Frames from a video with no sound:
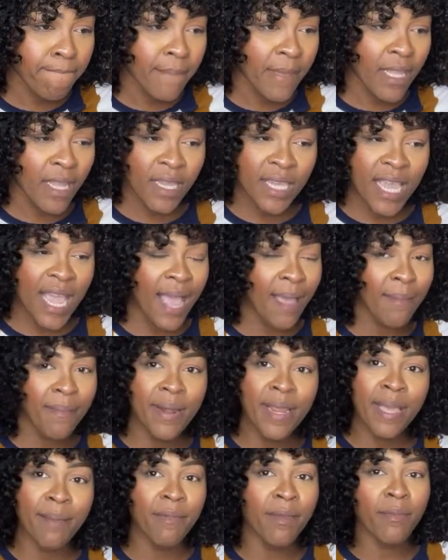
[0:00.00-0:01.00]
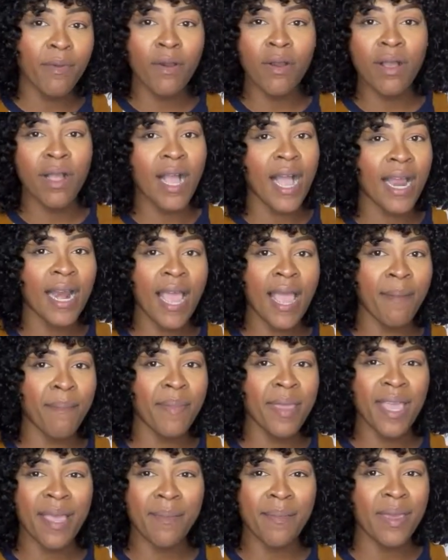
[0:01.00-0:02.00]
You can't blame him, oh God and
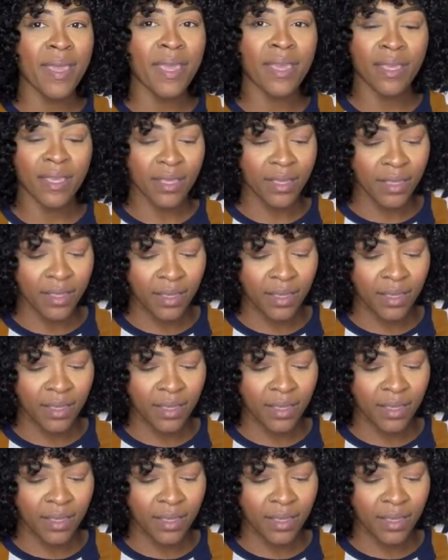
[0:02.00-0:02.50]
baby.